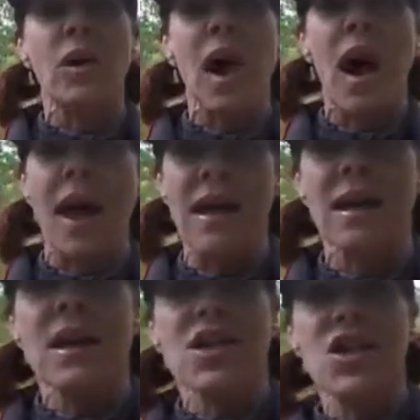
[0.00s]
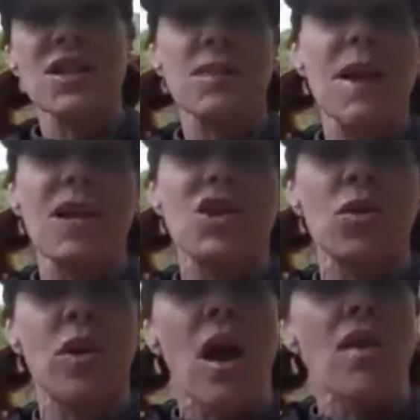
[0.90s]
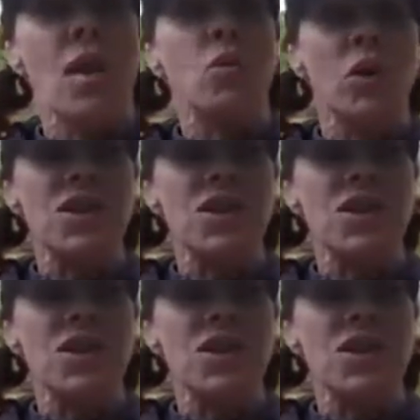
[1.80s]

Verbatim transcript: hike, just to make sure that we're